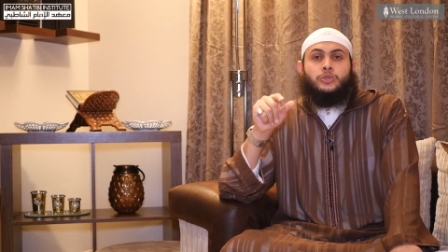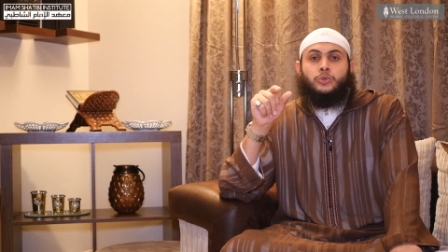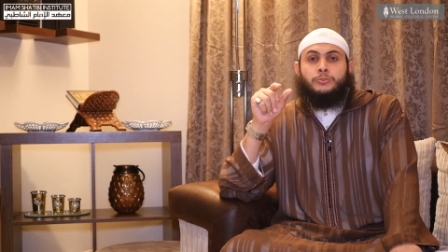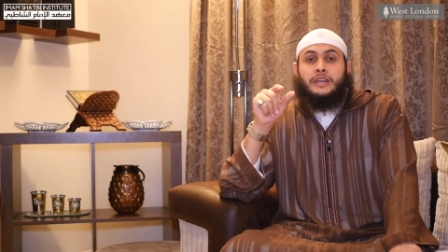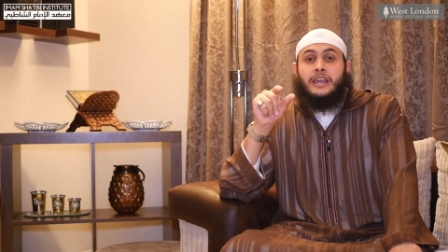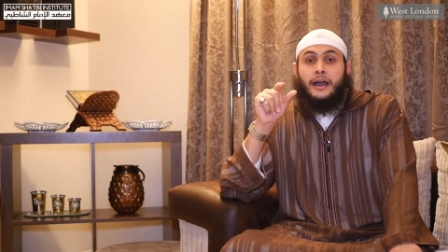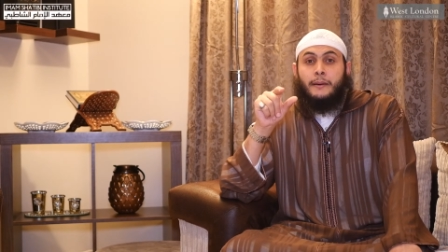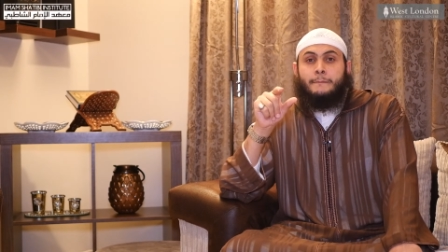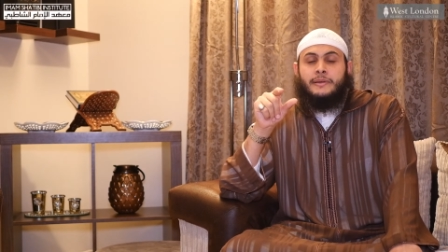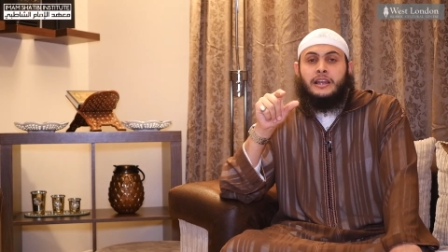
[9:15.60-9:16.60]
to be
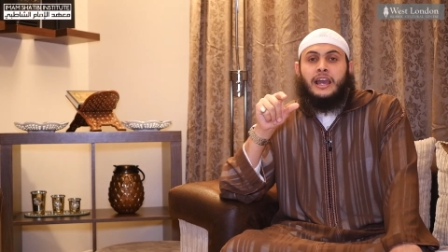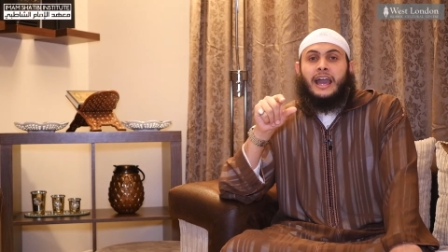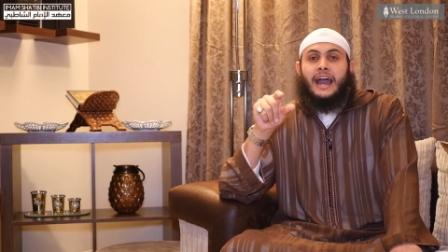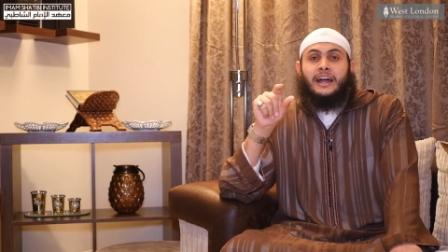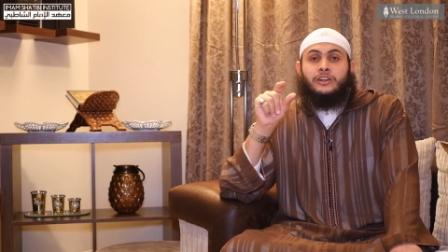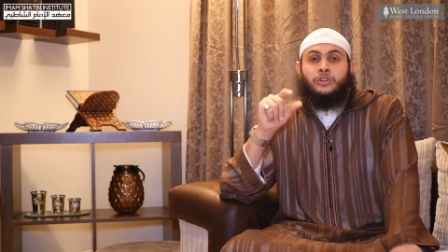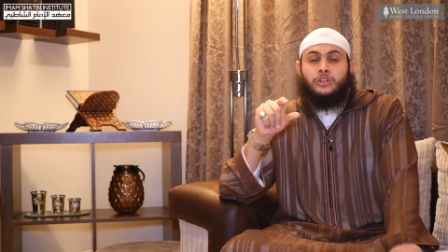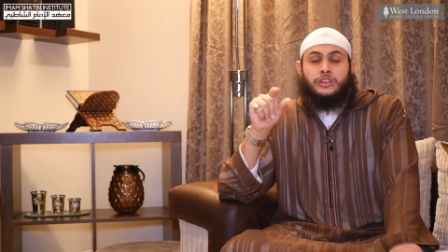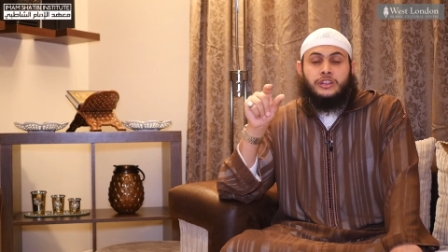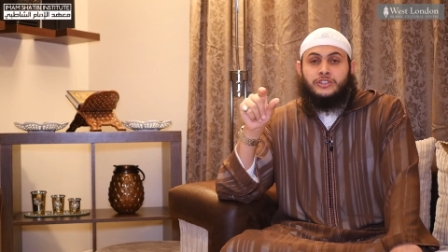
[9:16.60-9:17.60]
humble and
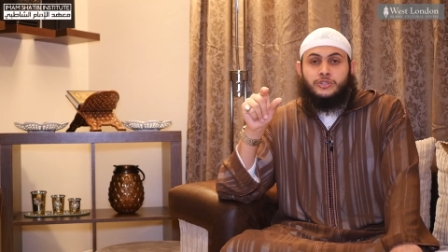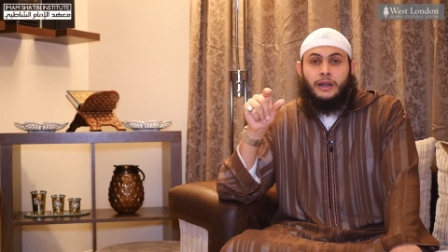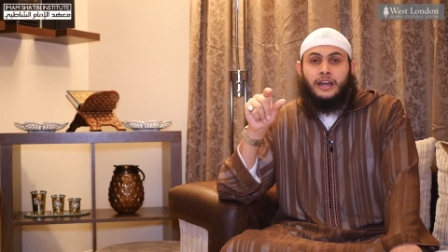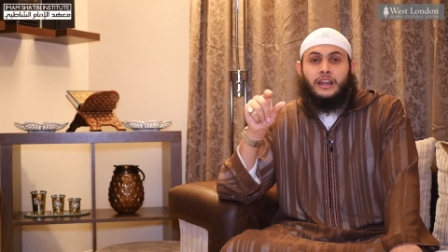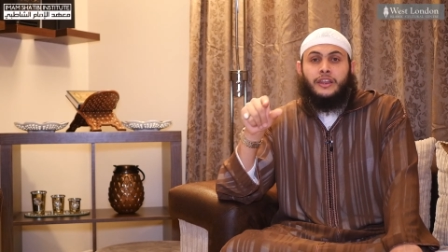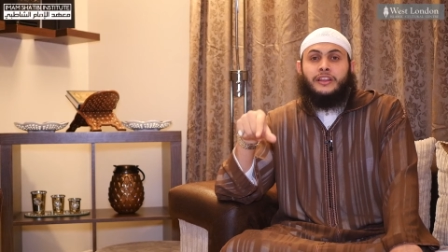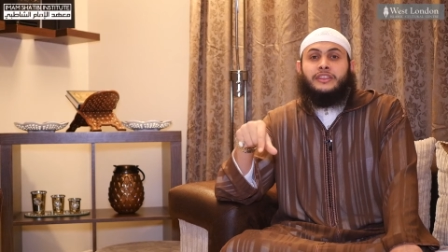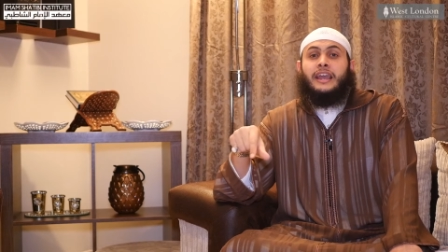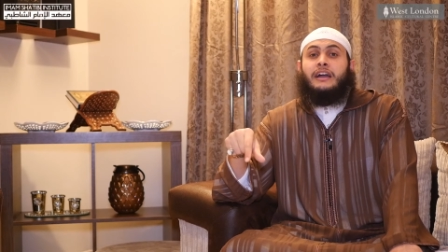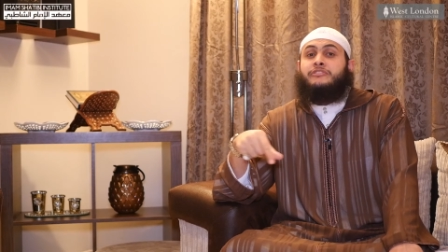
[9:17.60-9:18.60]
not think subhanallah
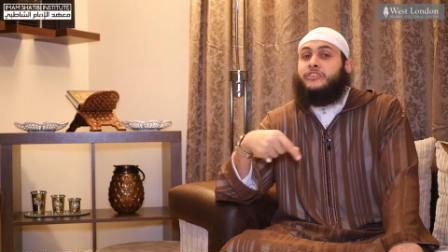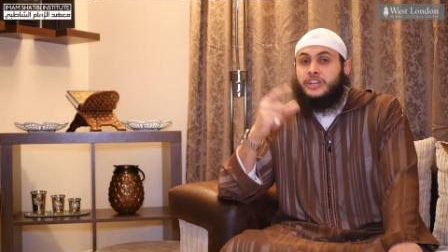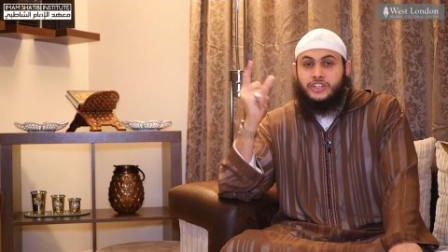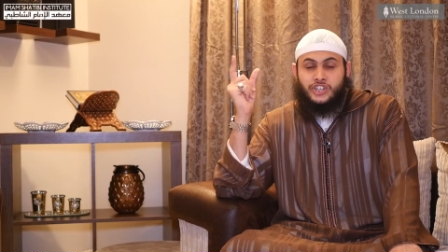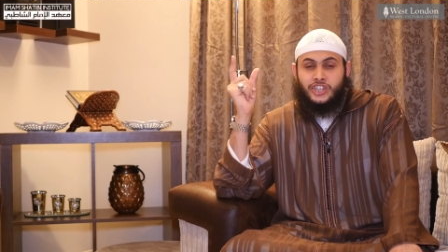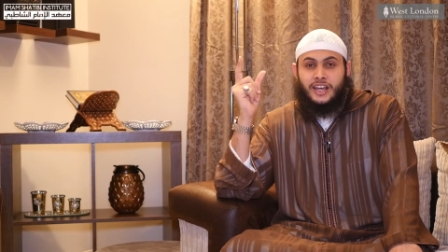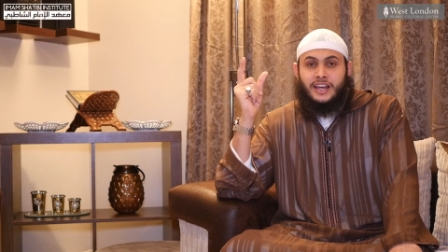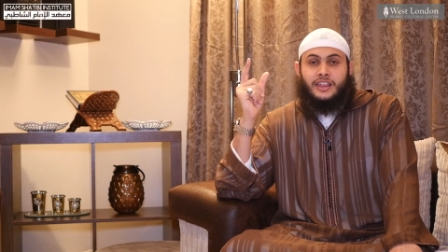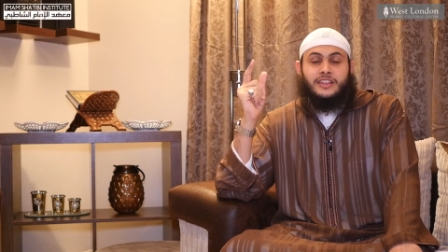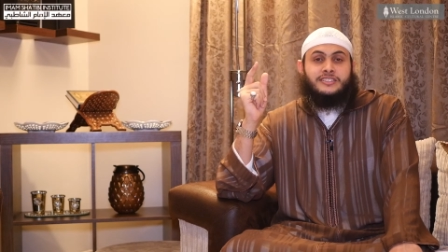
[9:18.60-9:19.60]
that they have reached
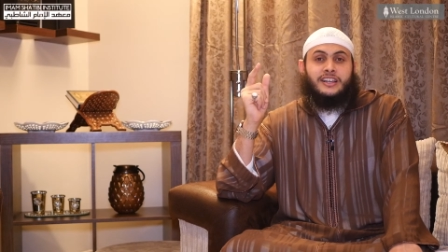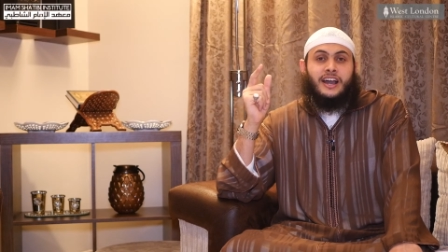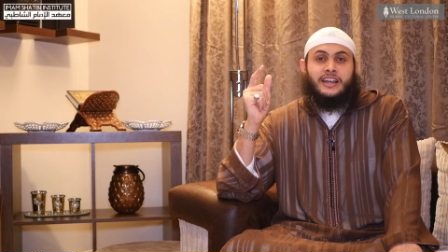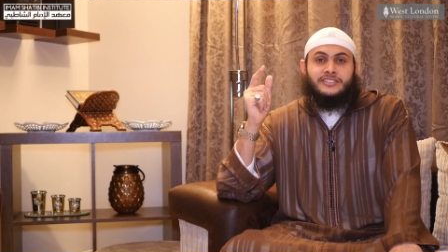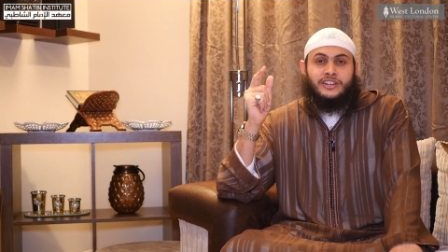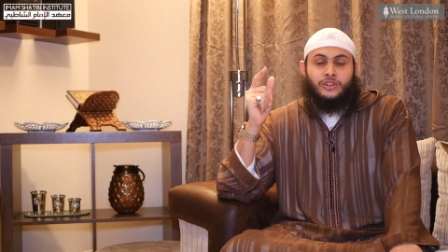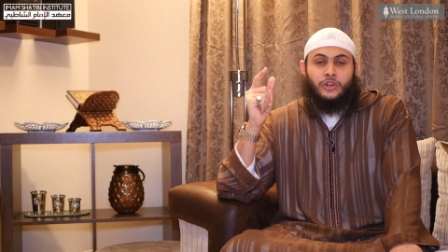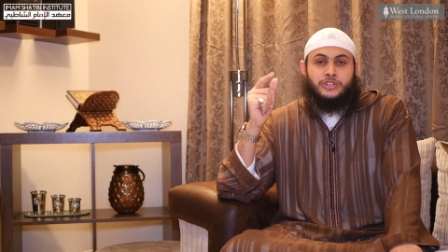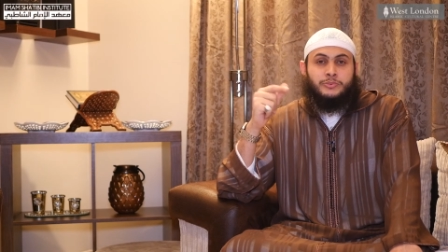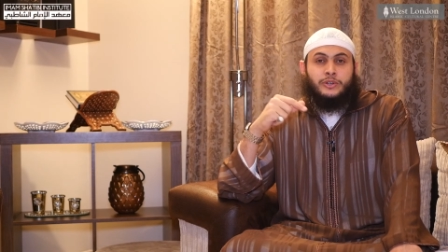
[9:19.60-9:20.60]
the skies in
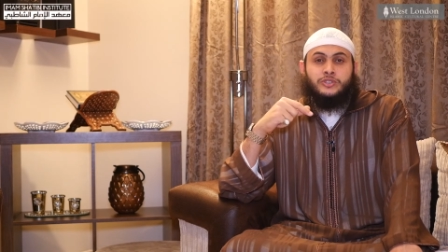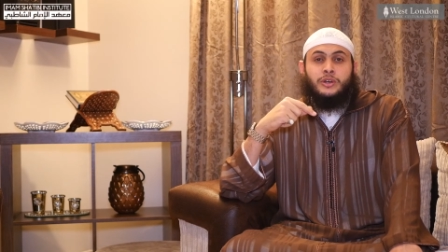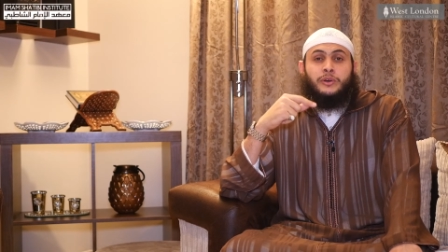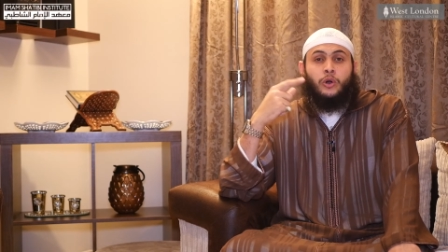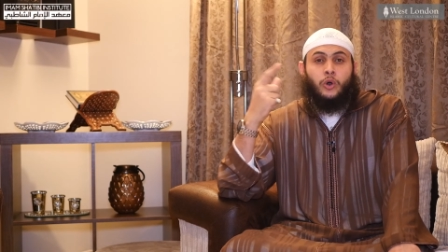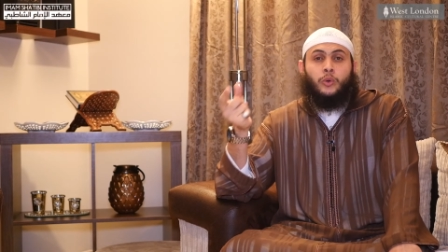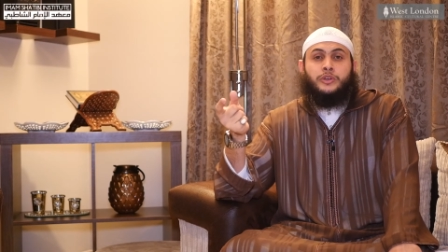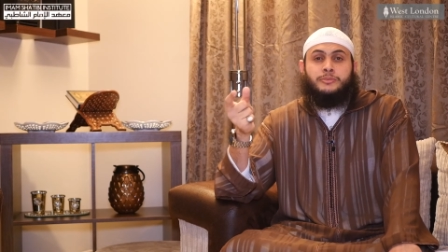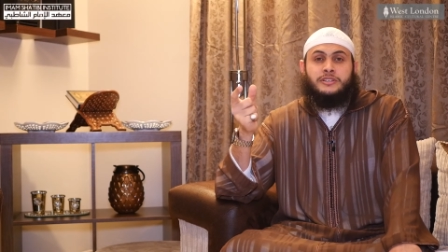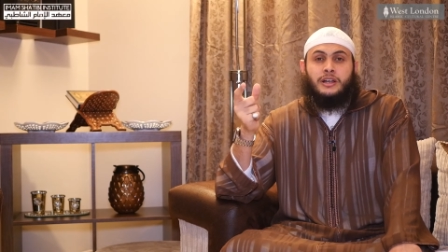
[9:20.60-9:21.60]
knowledge because there will
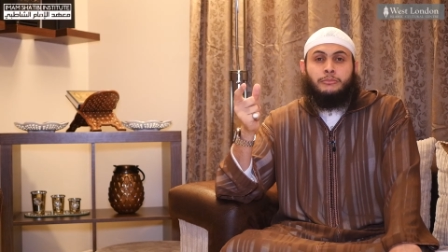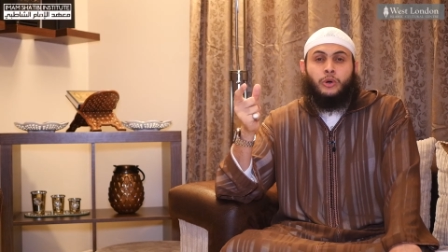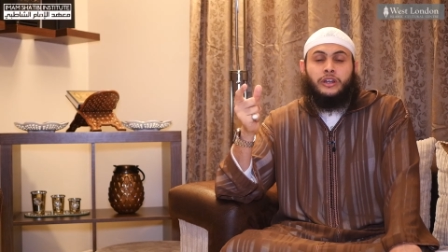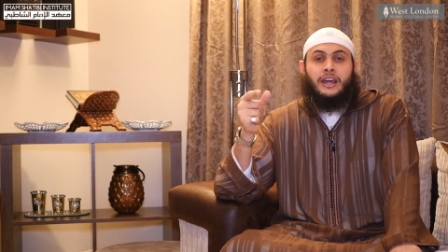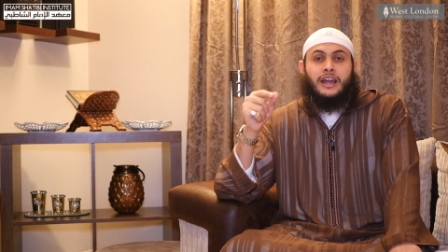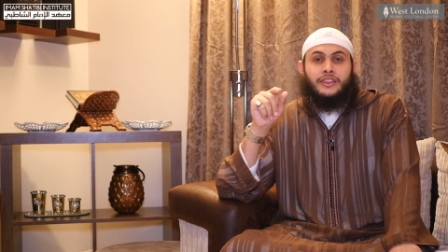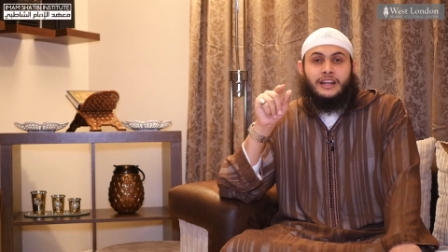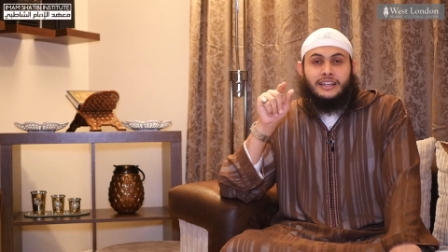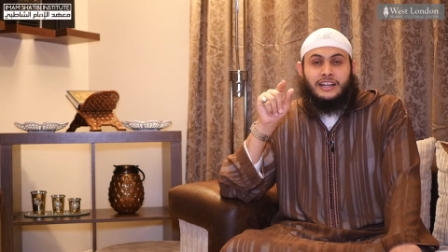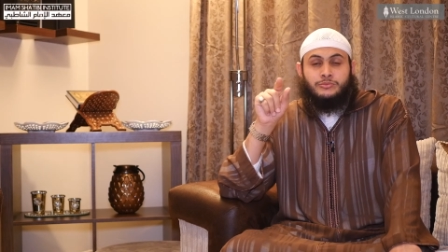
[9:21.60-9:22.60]
always be someone
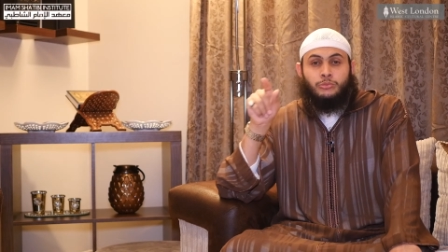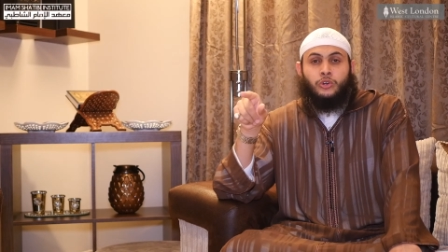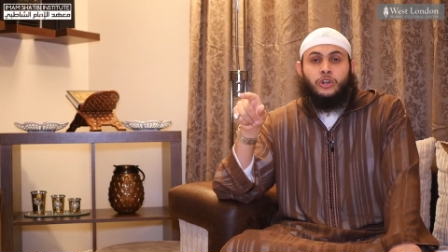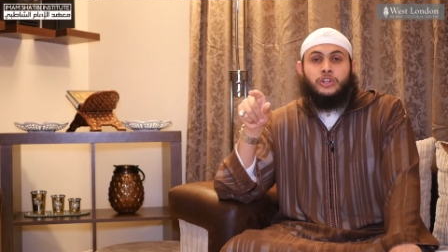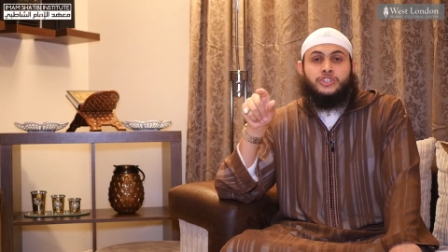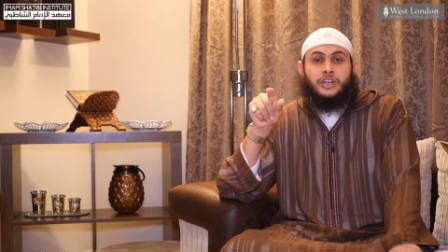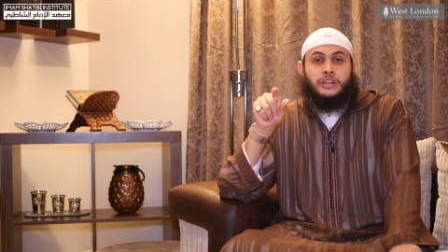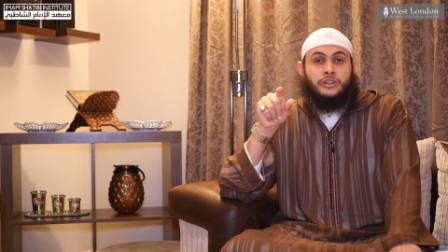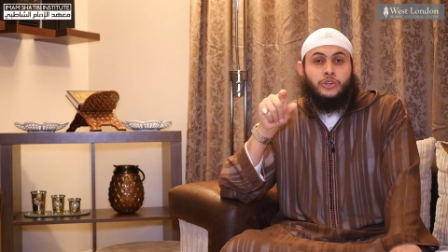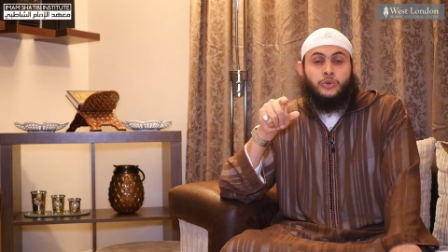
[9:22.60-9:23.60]
that has more knowledge
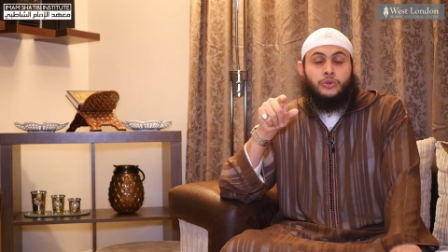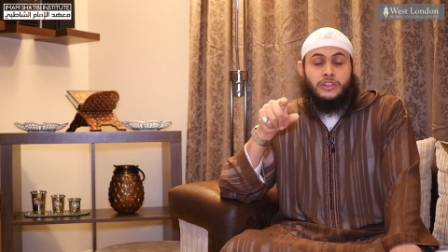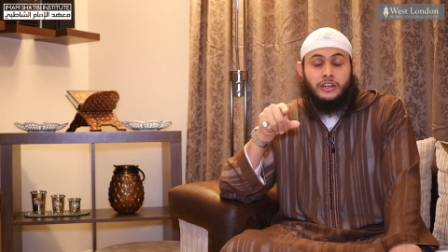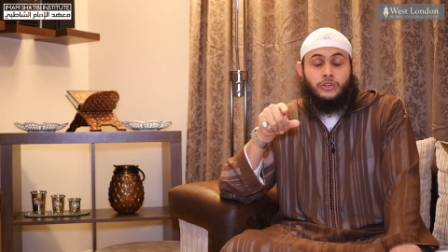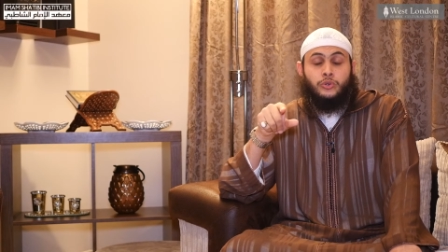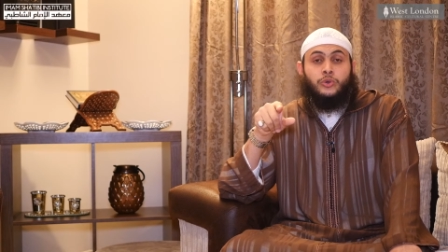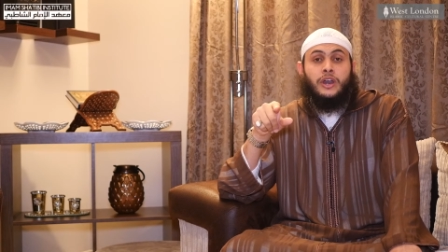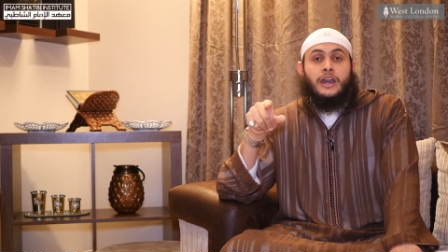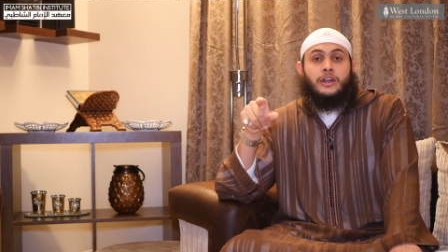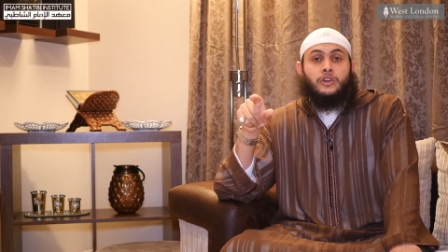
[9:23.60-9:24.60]
in you than you